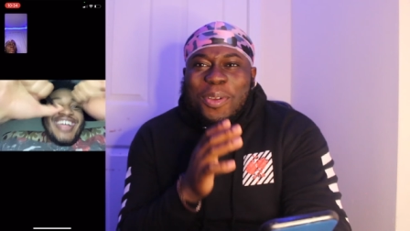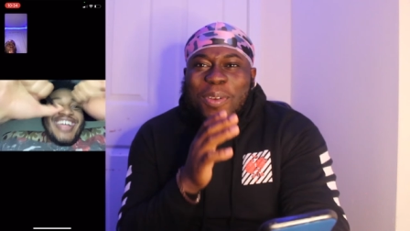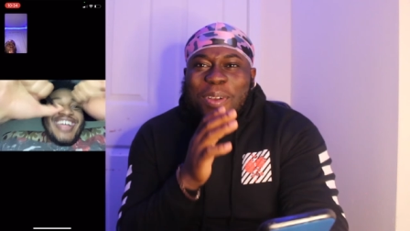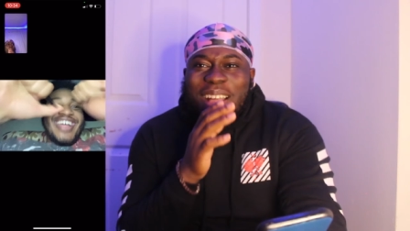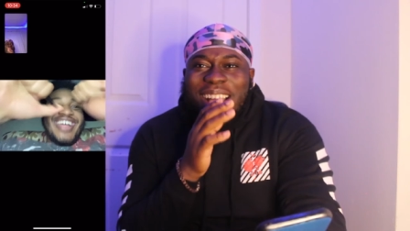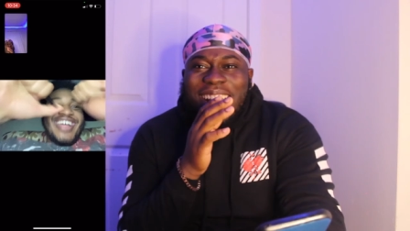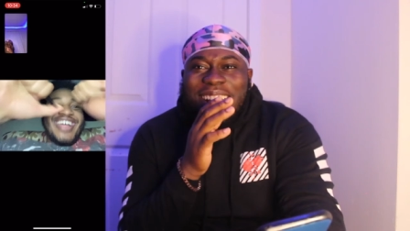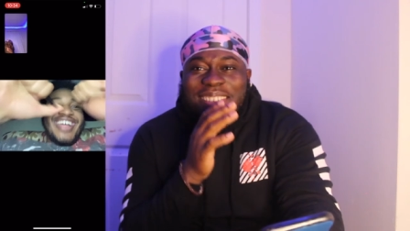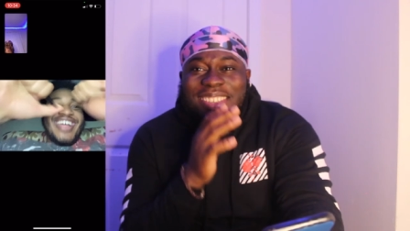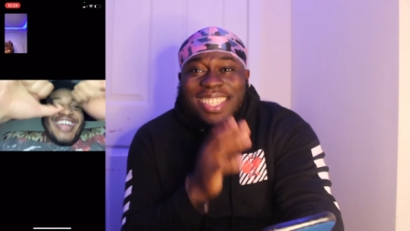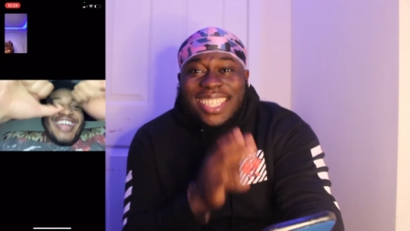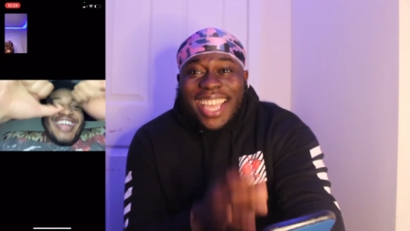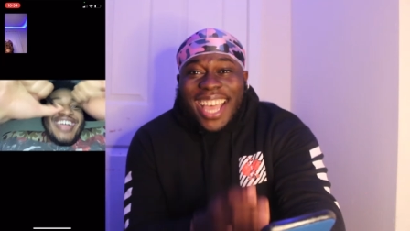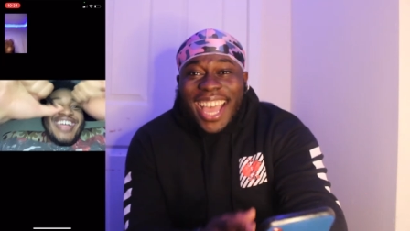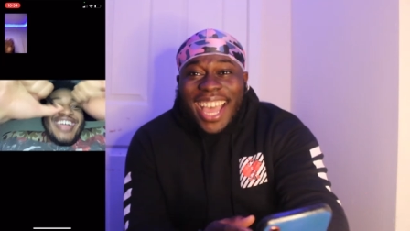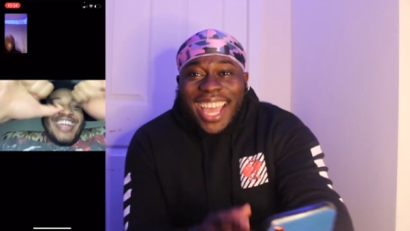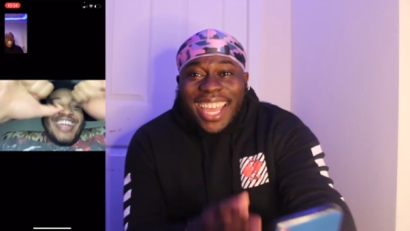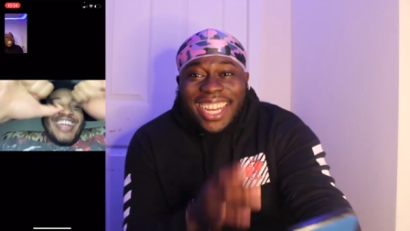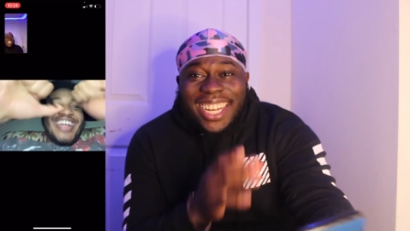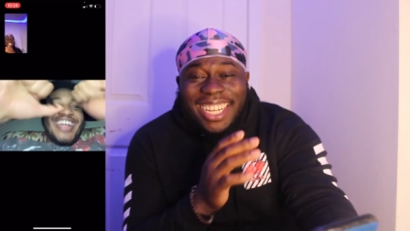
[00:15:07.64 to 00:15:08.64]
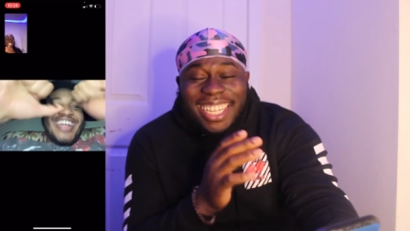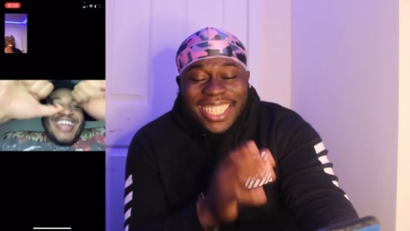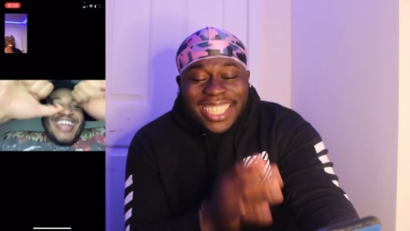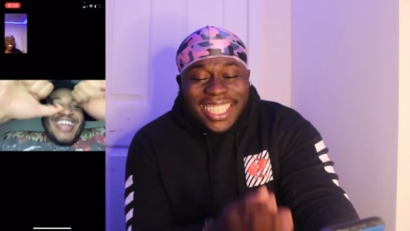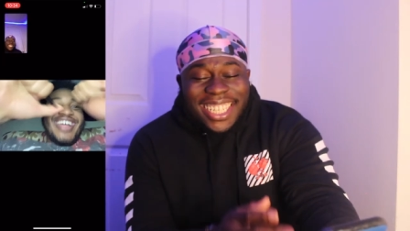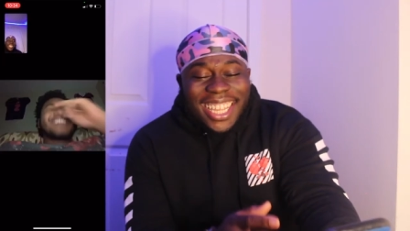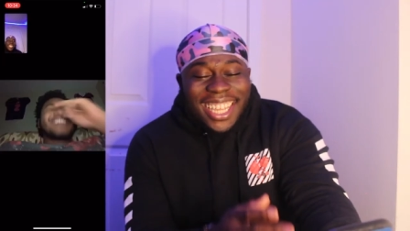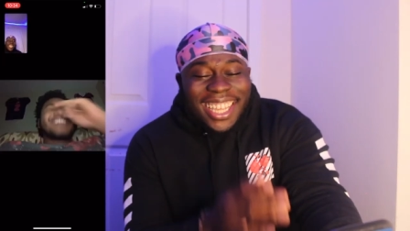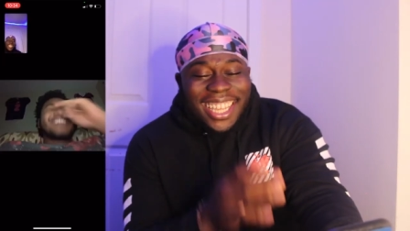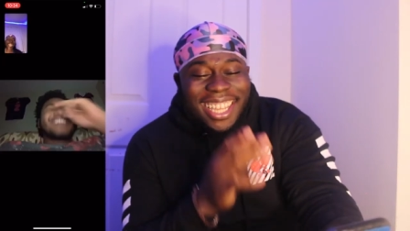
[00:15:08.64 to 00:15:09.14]
you broke down.
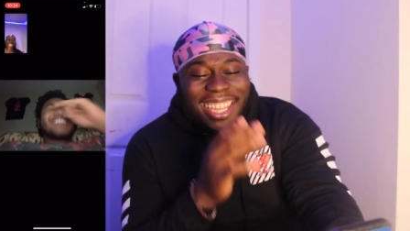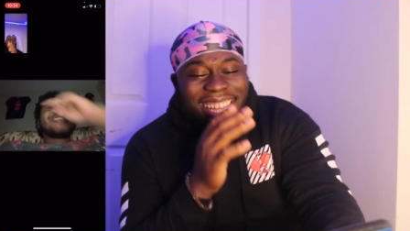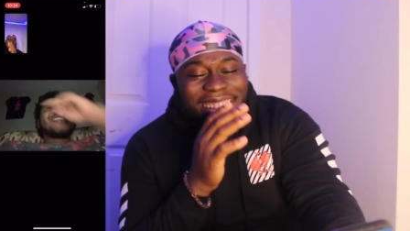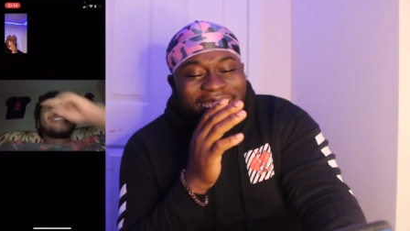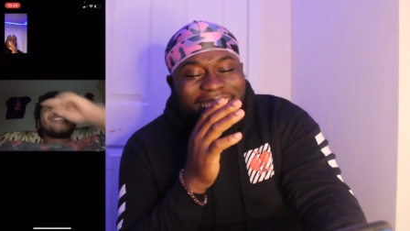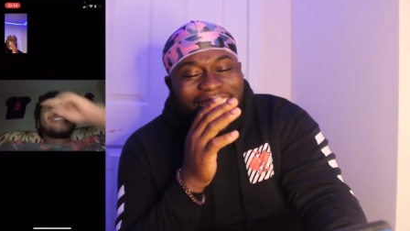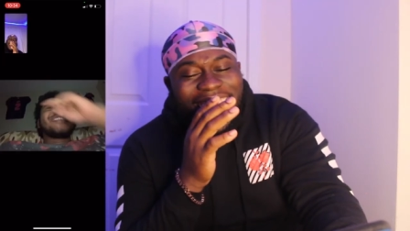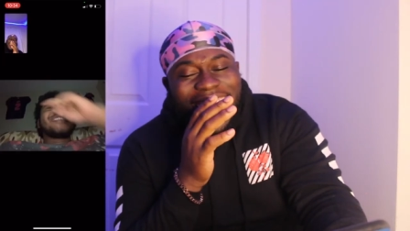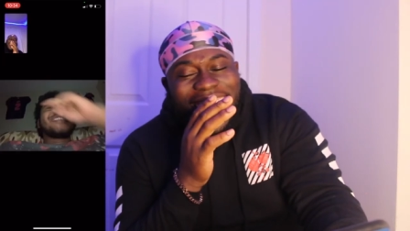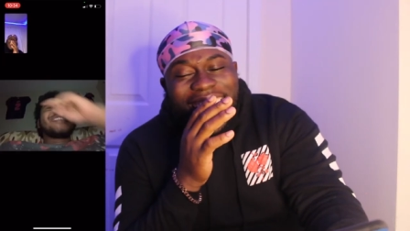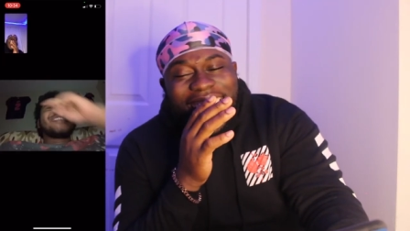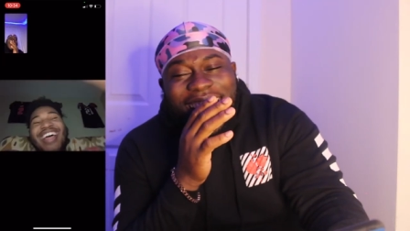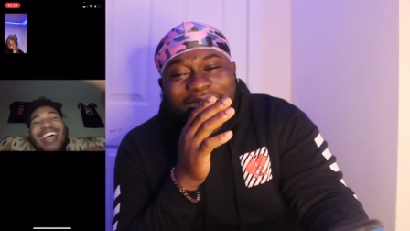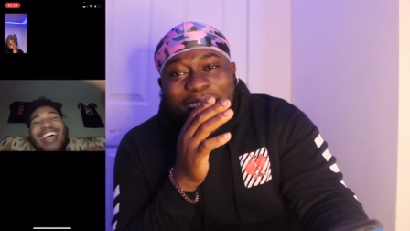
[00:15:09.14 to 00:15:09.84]
Let's go.